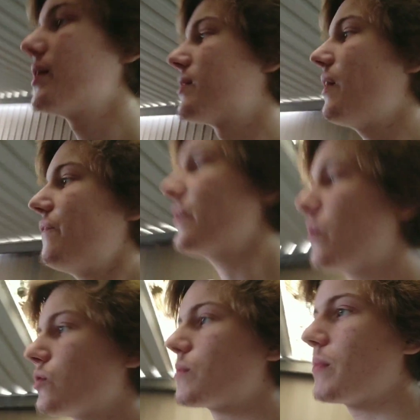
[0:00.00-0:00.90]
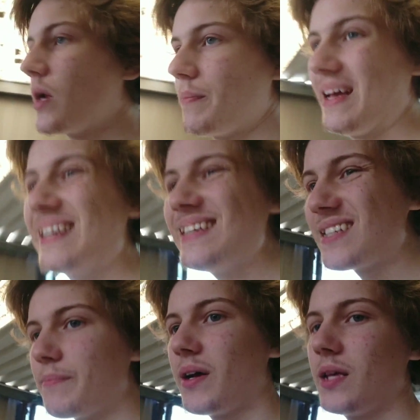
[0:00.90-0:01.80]
That thing was a money pit. It is
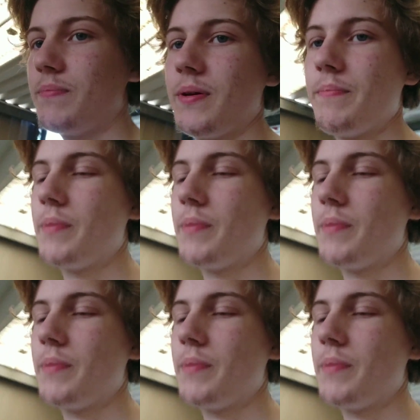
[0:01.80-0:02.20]
a money pit